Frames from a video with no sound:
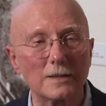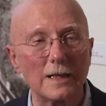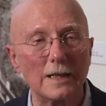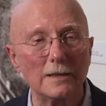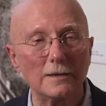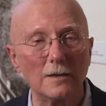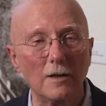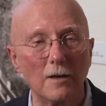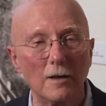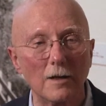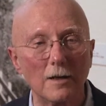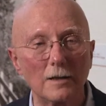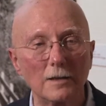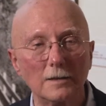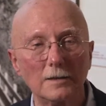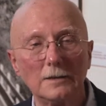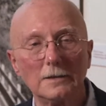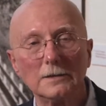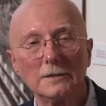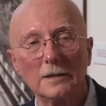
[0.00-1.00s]
that our
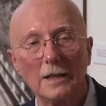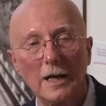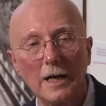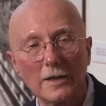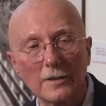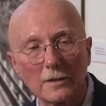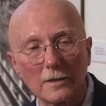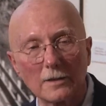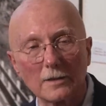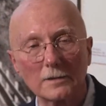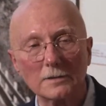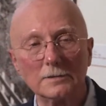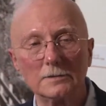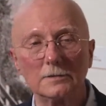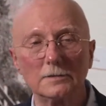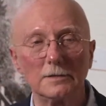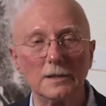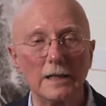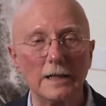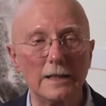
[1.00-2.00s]
other
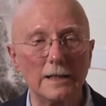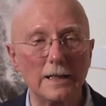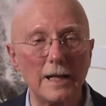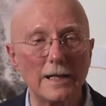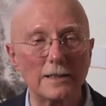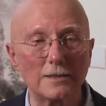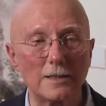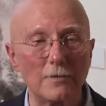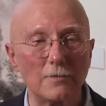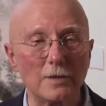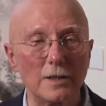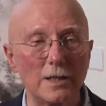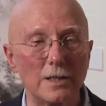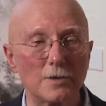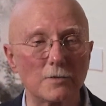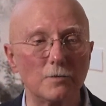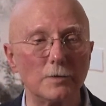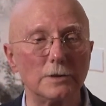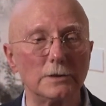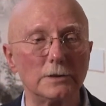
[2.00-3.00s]
uh,
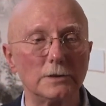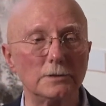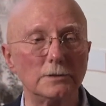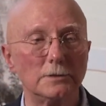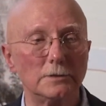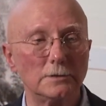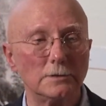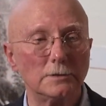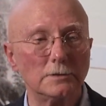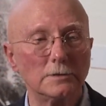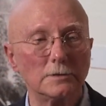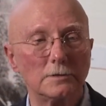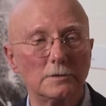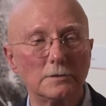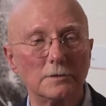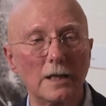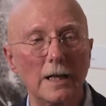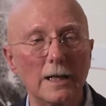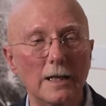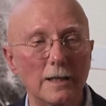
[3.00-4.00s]
activities will
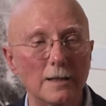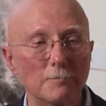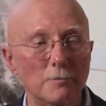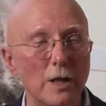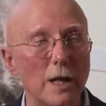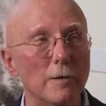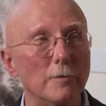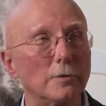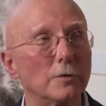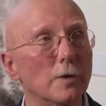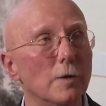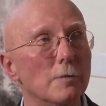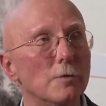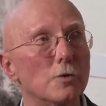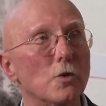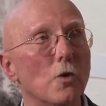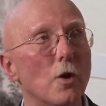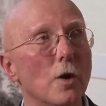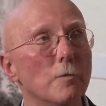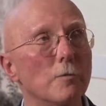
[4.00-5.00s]
uh, be able to
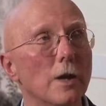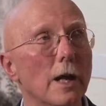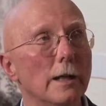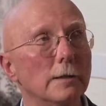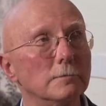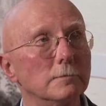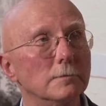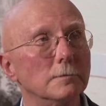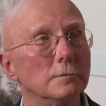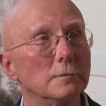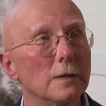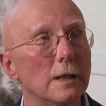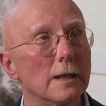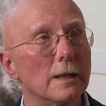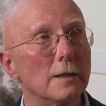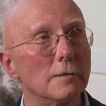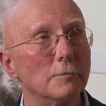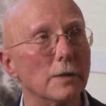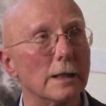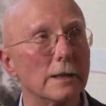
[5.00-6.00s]
absorb that.
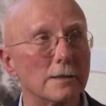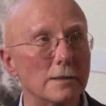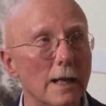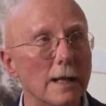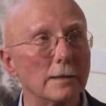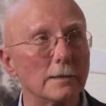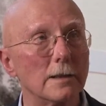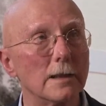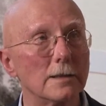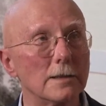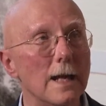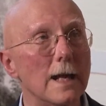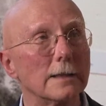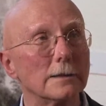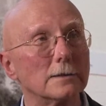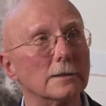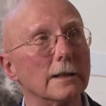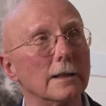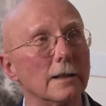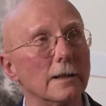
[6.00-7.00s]
But it's not, it's not
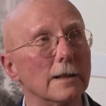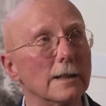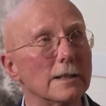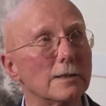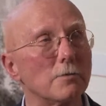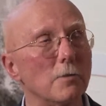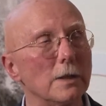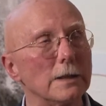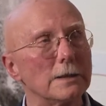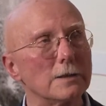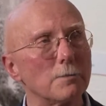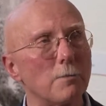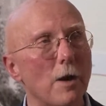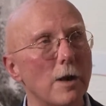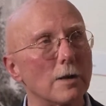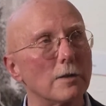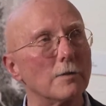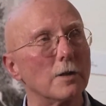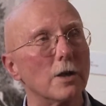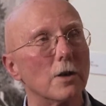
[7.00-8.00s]
clear. It's, it's
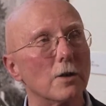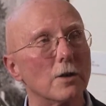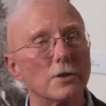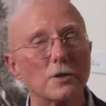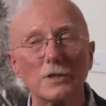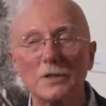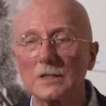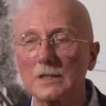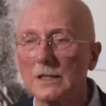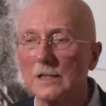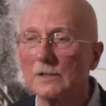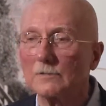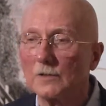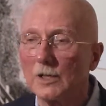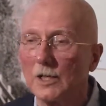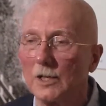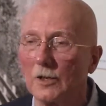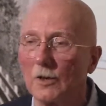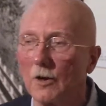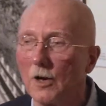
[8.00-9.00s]
part of the urgency of
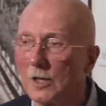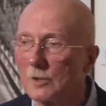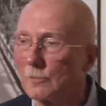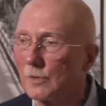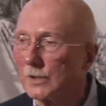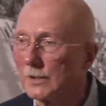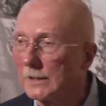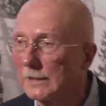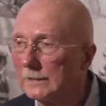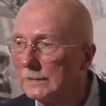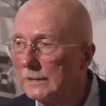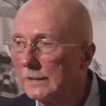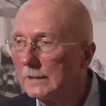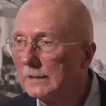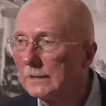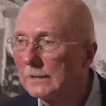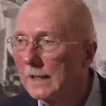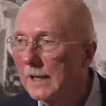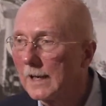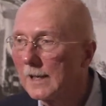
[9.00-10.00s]
getting on with it
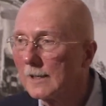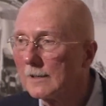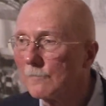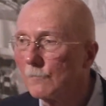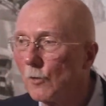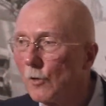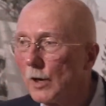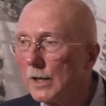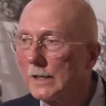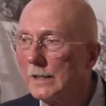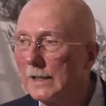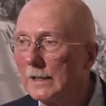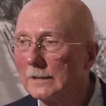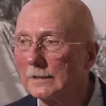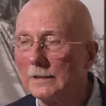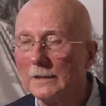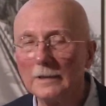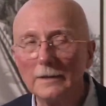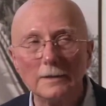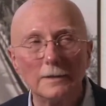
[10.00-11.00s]
and
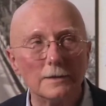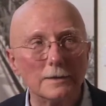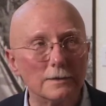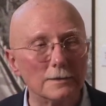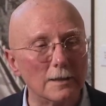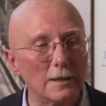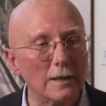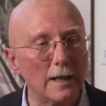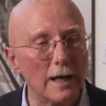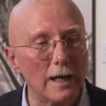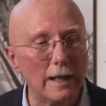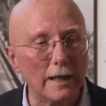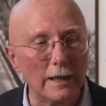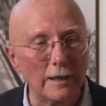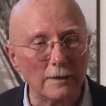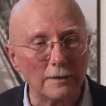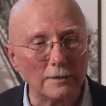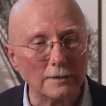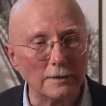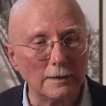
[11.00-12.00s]
avoiding
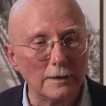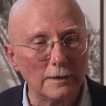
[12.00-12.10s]
denial.